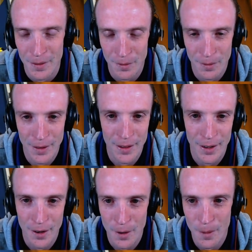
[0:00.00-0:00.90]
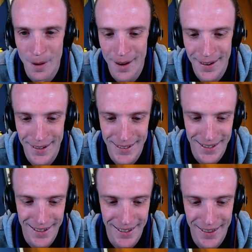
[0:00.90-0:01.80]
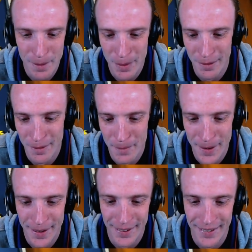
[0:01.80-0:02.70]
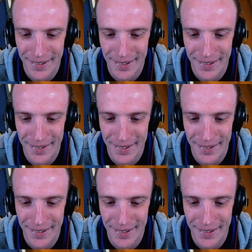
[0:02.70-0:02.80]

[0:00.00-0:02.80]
Really don't know why he decided to get that Pikarom back.